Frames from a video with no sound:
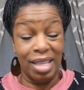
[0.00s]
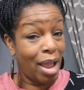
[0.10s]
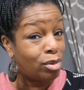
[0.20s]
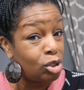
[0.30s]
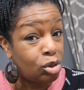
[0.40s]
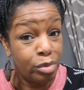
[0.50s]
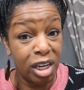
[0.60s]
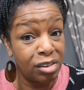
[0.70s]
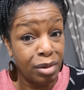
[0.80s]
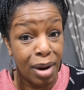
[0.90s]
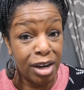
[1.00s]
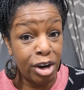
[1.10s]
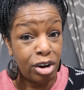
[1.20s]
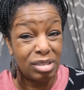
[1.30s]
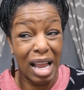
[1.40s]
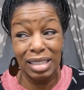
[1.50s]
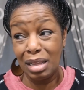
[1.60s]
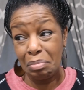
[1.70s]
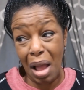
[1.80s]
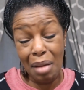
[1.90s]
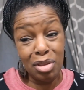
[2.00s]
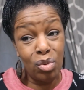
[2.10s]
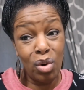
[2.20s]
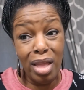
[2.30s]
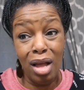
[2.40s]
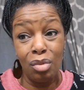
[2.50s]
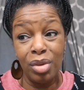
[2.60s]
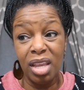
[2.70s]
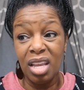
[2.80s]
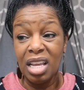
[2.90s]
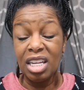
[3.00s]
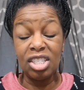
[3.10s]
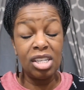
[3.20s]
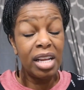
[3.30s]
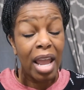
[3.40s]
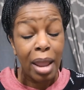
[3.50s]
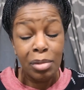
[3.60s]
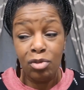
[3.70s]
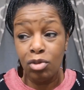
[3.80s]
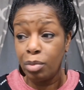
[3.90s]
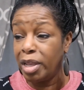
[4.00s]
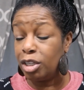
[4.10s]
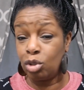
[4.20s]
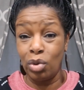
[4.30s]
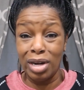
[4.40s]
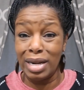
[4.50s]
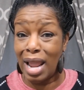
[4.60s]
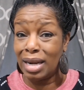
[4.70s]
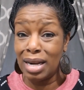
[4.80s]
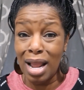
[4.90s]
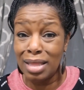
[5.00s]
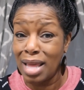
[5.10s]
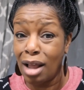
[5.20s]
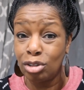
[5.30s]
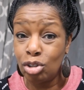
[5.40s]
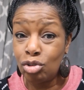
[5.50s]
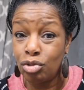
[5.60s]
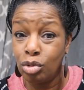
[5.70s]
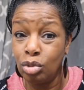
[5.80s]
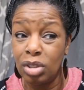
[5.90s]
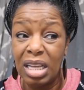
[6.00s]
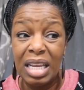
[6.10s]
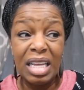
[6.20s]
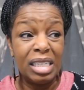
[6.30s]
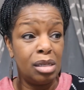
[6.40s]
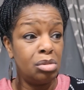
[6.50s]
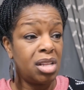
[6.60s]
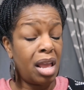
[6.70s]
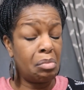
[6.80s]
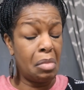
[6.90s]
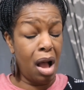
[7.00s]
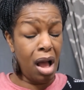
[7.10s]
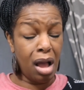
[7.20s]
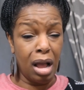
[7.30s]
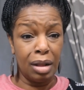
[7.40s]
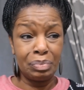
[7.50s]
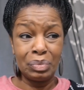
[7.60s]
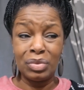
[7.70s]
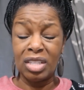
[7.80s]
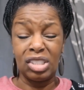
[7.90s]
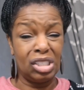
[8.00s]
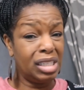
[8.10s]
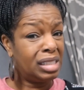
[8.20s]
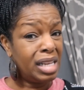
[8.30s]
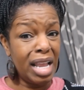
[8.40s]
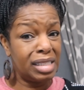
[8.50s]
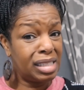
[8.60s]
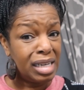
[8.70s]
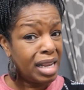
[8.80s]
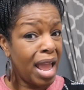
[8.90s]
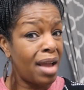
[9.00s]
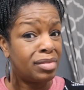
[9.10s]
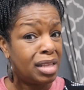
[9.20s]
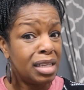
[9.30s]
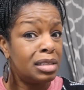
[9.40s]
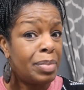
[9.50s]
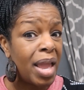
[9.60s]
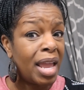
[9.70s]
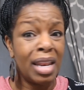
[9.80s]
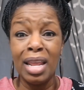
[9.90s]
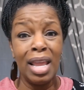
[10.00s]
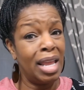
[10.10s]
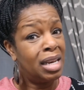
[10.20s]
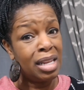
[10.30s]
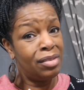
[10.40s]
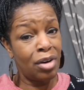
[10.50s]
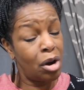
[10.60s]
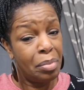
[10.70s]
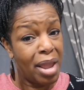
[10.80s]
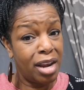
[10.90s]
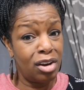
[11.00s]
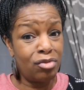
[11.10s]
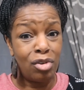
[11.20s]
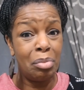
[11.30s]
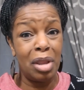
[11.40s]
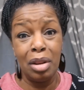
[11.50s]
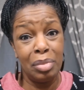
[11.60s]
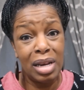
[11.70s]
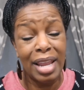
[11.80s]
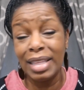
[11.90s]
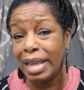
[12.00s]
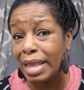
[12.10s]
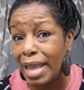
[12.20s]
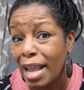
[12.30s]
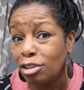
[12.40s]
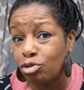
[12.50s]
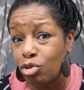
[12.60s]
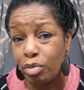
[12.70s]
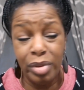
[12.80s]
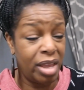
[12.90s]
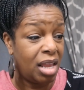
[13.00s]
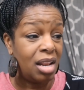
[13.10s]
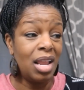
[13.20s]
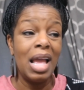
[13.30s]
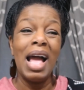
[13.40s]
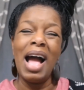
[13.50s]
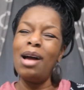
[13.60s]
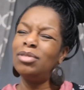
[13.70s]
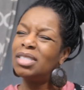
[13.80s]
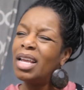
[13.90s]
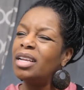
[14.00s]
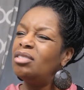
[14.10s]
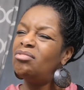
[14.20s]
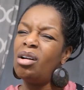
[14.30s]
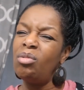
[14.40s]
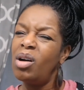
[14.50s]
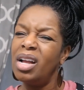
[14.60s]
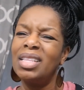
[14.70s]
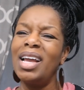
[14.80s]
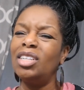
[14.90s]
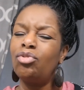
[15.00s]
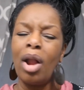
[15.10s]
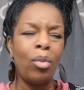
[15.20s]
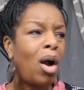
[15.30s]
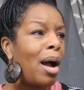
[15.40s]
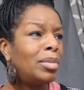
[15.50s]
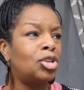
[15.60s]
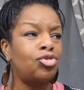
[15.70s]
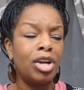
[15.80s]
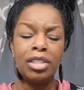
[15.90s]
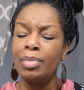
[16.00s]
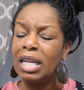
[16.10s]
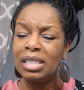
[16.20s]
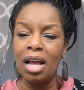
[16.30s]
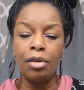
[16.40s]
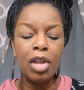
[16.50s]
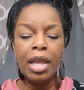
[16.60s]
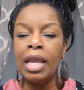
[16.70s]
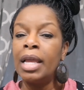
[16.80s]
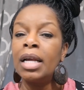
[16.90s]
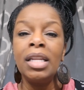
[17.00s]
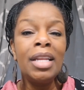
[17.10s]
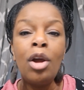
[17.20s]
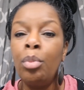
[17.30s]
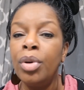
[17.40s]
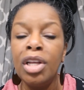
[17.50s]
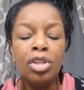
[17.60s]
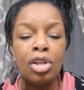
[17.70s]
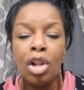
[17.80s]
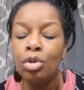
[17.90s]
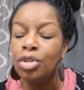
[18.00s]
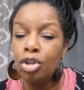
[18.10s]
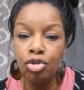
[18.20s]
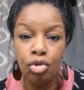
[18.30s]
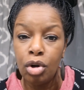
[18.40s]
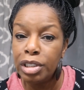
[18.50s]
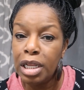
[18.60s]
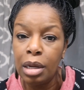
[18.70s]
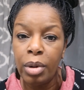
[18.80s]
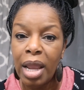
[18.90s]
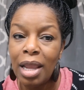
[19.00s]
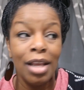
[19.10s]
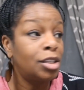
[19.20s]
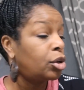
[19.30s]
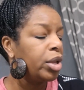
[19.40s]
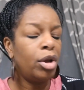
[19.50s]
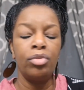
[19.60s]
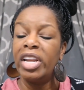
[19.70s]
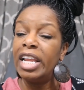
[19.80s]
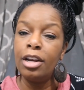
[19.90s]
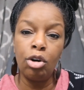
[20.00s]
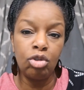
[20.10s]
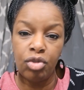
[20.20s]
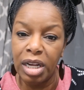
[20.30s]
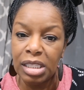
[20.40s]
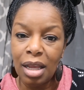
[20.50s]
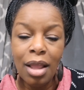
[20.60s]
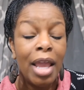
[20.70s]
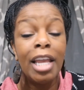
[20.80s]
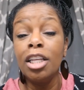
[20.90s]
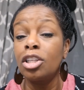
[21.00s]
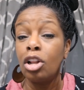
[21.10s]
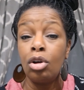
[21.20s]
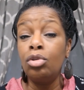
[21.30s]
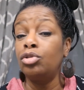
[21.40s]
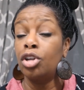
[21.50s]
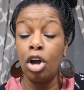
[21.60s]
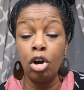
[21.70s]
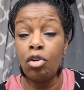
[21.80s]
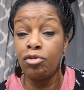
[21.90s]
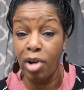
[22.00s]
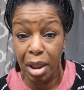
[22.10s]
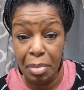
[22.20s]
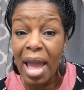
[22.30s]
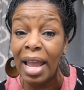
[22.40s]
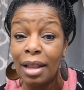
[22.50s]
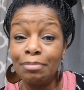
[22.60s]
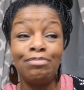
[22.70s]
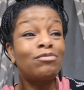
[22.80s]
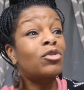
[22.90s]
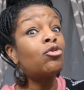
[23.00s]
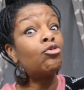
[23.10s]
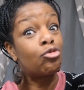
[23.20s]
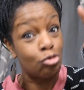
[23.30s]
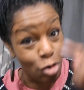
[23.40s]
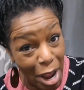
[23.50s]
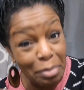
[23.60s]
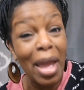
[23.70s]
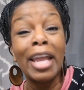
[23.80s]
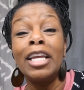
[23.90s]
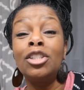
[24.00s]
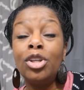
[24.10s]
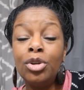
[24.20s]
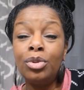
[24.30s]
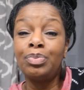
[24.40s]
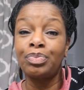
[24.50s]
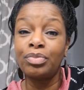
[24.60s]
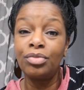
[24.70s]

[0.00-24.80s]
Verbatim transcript: That was too much for my nerves. I said, Bob, you want to help me? She came in the room and sorted 99,000 screws. She was like, Ma, just let Sydni have this bed and leave her bed in the room. It'd be like the guest room bed. I was like, you know what? That's right. Why i am going to stress myself? Clint don't put his clothes in the drawers anyway, so he don't need no dresser. His clothes are gonna go right back, right back into